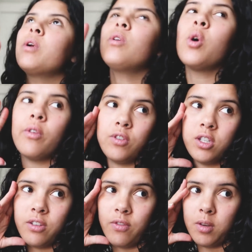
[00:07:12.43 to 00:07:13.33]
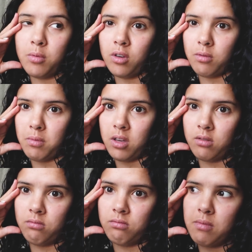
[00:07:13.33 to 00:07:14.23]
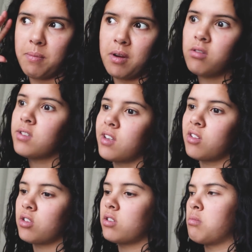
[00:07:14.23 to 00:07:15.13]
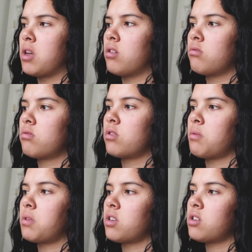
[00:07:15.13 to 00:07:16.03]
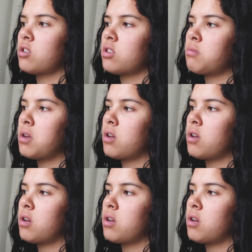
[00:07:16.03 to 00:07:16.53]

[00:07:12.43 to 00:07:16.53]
We don't know if she's a female or a male. My parents say that she's a male, so I'm guessing she's a